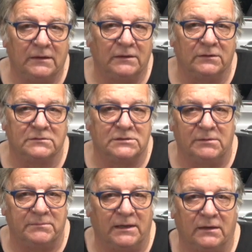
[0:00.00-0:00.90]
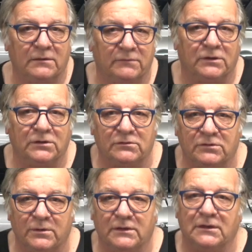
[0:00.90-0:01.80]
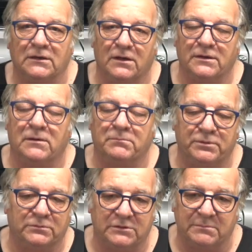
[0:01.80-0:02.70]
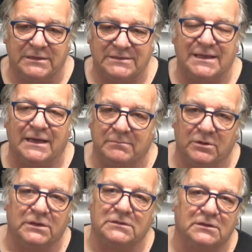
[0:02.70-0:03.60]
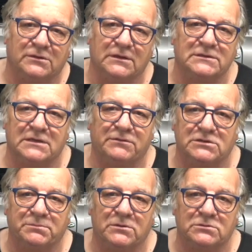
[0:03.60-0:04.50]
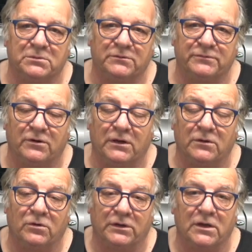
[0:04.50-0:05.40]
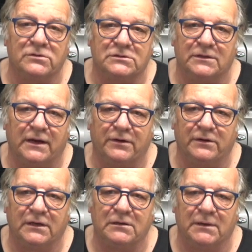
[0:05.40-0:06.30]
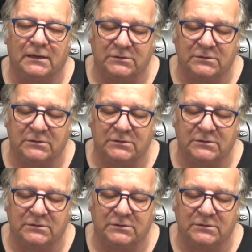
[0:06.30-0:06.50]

little tip there, if you're going to do anything like that, put somebody's name on it so that at least they're responsible for it, or it goes to their email